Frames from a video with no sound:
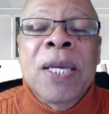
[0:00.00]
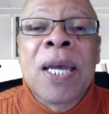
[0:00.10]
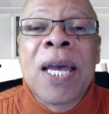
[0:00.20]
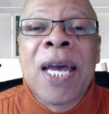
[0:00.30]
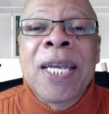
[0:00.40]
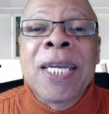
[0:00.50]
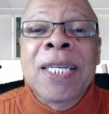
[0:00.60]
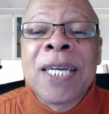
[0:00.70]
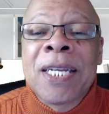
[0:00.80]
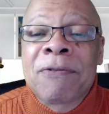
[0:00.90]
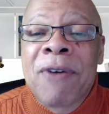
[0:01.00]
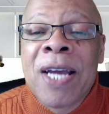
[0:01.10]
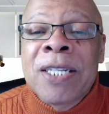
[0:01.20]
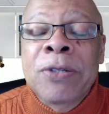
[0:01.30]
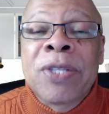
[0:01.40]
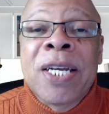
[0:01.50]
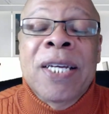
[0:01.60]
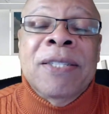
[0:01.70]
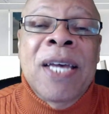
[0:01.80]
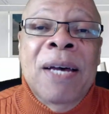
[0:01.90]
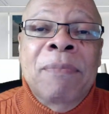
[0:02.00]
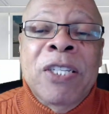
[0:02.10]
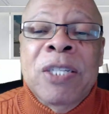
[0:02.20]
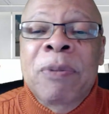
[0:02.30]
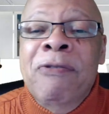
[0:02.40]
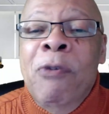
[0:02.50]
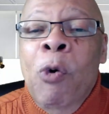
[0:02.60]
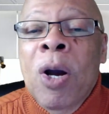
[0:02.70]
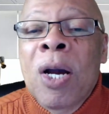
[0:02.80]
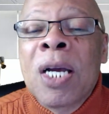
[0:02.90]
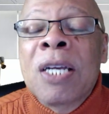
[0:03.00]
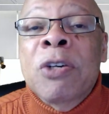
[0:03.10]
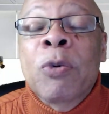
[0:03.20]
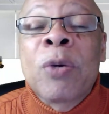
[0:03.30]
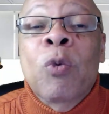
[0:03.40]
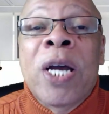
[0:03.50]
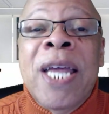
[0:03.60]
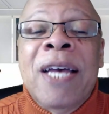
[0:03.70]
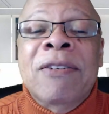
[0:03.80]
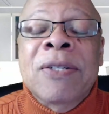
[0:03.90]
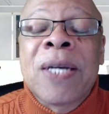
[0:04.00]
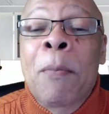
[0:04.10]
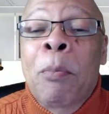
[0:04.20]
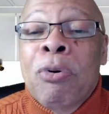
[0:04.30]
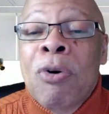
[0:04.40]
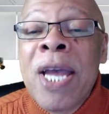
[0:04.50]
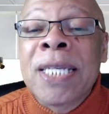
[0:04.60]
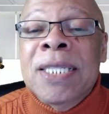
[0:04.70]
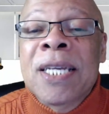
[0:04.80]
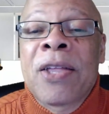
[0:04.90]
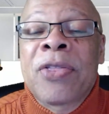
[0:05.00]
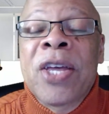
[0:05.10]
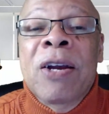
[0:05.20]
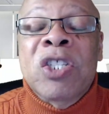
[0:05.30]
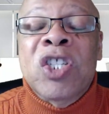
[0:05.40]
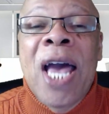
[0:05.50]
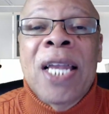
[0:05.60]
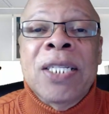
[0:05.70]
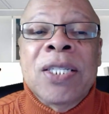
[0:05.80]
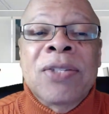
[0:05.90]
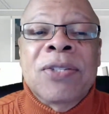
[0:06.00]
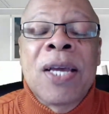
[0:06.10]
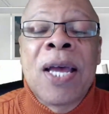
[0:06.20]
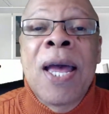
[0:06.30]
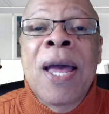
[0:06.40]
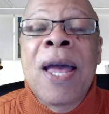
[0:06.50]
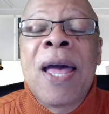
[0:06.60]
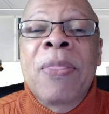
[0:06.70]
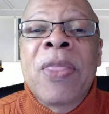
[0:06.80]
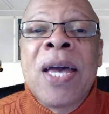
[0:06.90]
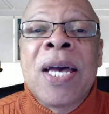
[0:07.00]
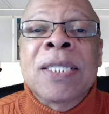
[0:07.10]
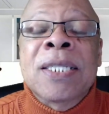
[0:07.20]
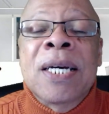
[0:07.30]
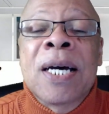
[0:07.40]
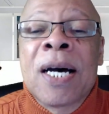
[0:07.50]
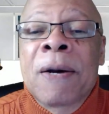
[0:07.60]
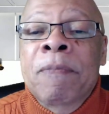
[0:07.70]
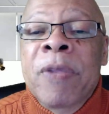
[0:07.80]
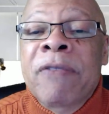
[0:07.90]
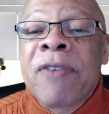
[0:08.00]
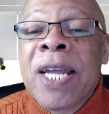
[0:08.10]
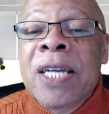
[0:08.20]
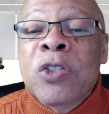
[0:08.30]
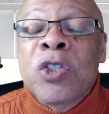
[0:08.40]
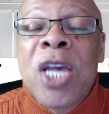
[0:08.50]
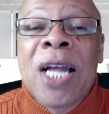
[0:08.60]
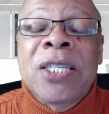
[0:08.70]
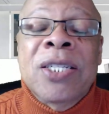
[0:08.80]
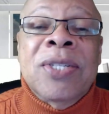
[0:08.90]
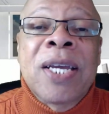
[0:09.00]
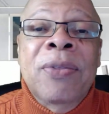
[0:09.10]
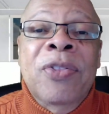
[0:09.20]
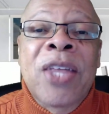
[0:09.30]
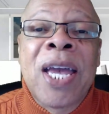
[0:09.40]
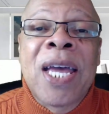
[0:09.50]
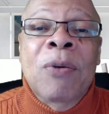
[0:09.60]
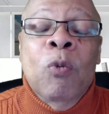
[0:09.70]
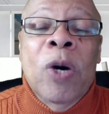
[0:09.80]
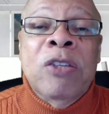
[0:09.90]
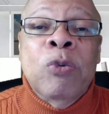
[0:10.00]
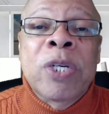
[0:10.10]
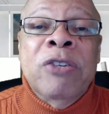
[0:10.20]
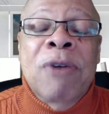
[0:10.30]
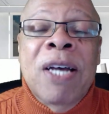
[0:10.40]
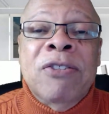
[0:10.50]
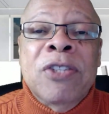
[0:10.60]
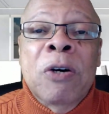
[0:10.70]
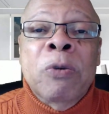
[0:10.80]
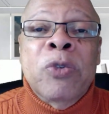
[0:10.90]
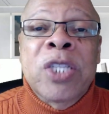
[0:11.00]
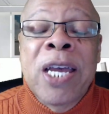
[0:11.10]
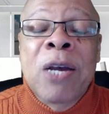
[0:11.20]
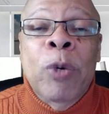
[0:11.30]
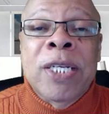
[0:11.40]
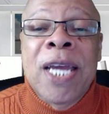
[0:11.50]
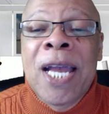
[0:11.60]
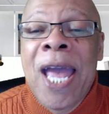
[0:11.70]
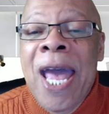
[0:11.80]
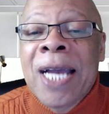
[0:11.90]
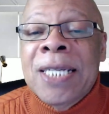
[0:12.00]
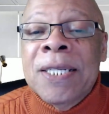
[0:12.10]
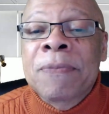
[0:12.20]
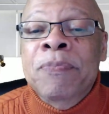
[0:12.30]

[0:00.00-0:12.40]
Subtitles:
And he did, in fact, do that, as I mentioned before. So one has to embrace their challenges and then their financial challenges. And then once we address those, then we take action.